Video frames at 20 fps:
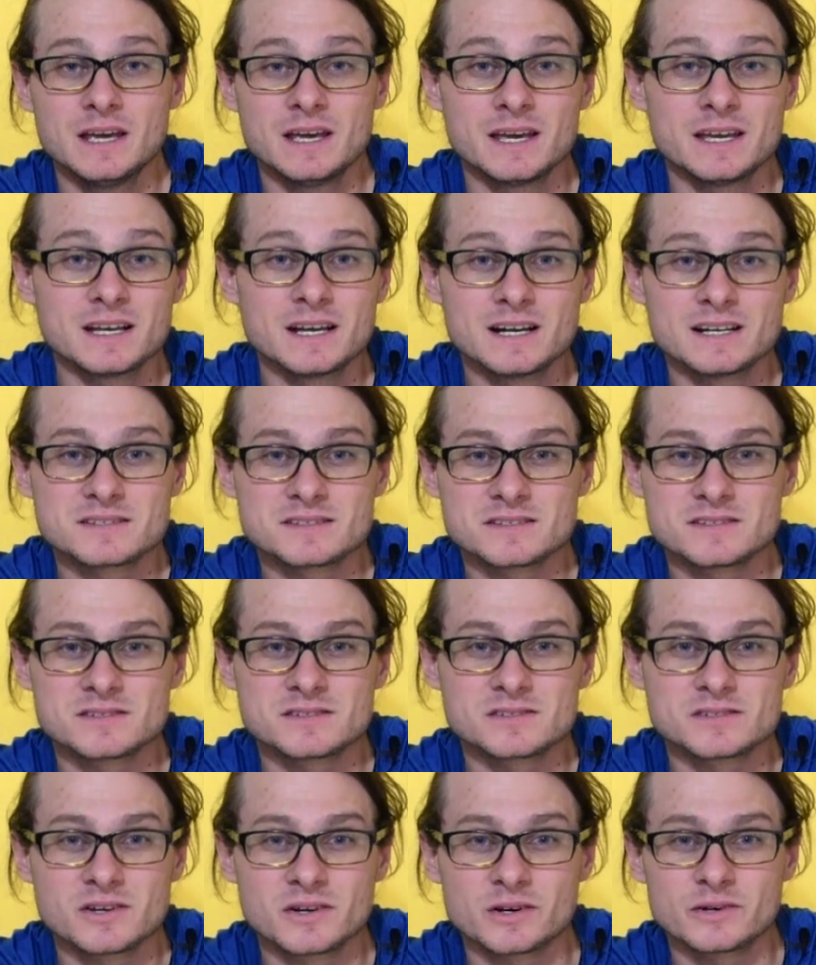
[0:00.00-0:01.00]
Hey guys, this is
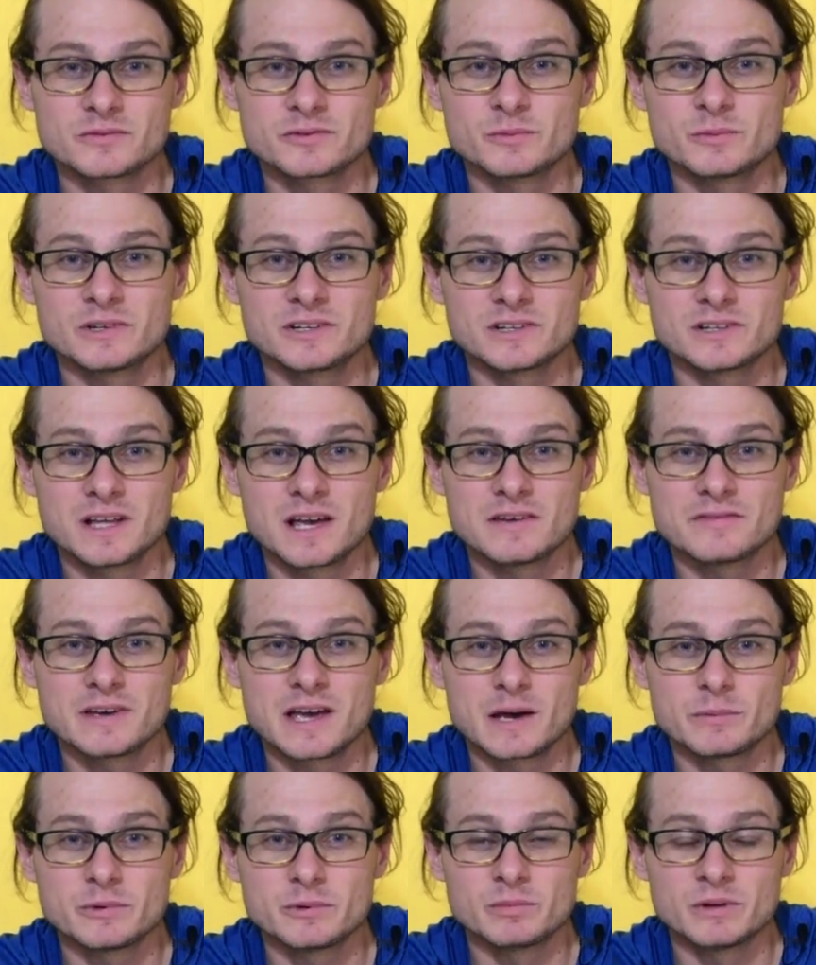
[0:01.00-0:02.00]
Kurt from the Little Life
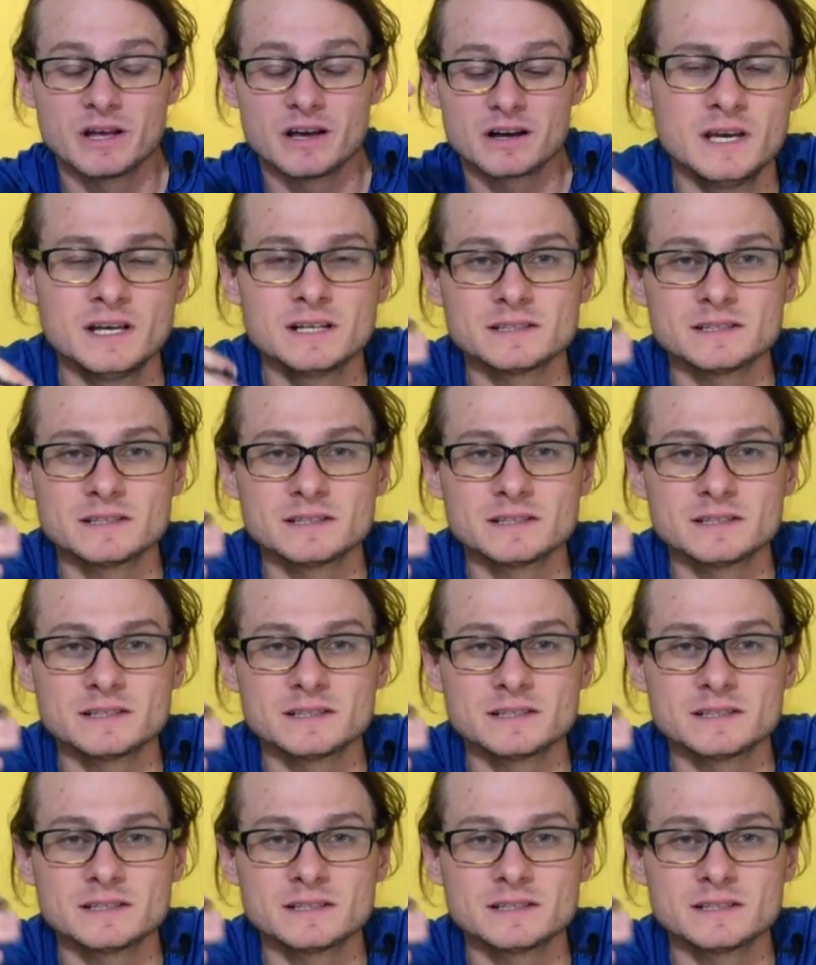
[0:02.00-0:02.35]
Happy blog.